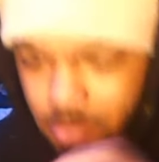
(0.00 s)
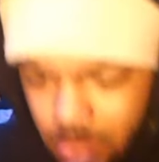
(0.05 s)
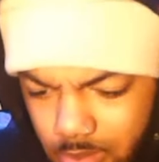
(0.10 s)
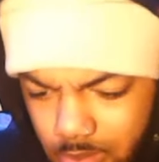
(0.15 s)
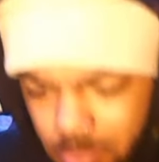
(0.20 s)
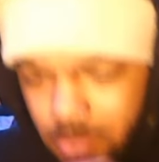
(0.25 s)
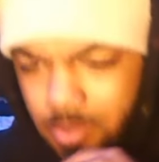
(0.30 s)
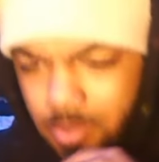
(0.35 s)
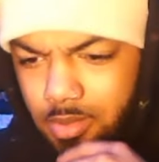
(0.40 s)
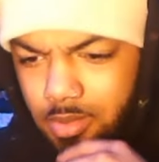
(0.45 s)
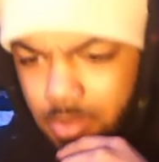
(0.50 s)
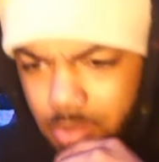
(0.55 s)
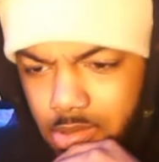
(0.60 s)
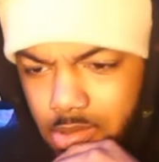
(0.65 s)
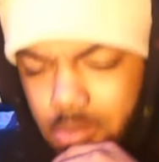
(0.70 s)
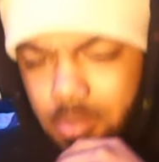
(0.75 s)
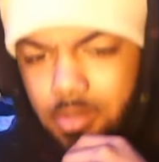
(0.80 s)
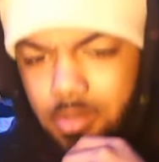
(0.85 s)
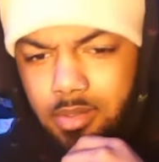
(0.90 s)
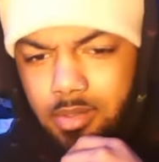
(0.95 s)

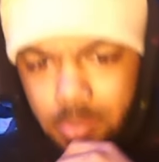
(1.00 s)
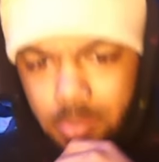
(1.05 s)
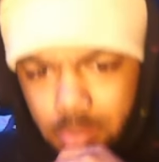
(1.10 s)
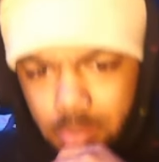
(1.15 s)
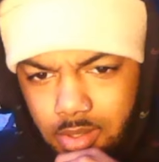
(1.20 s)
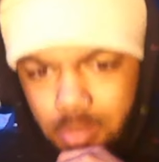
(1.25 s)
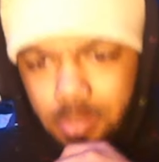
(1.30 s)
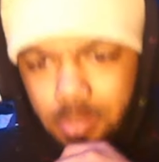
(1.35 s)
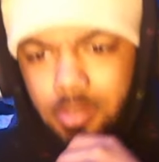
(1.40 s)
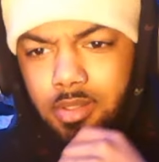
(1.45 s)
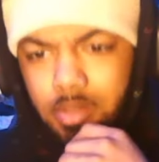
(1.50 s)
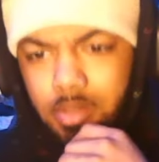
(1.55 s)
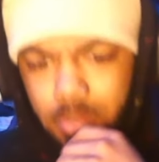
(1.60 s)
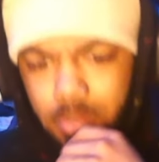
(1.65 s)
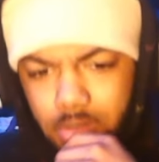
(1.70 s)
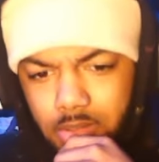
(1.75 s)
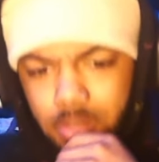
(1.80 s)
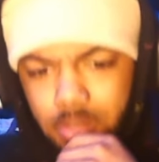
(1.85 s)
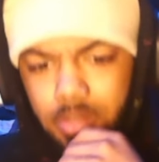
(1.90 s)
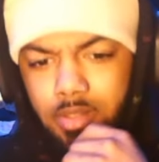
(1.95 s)
Dying out of
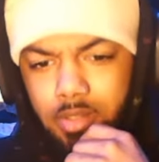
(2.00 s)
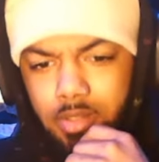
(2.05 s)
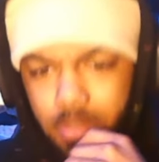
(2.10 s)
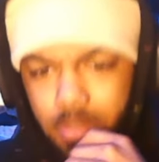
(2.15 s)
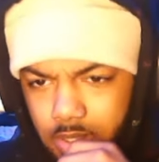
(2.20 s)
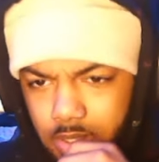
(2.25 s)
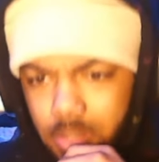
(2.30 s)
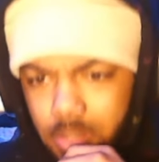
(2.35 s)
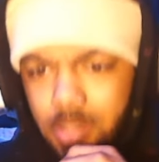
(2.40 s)
my neck.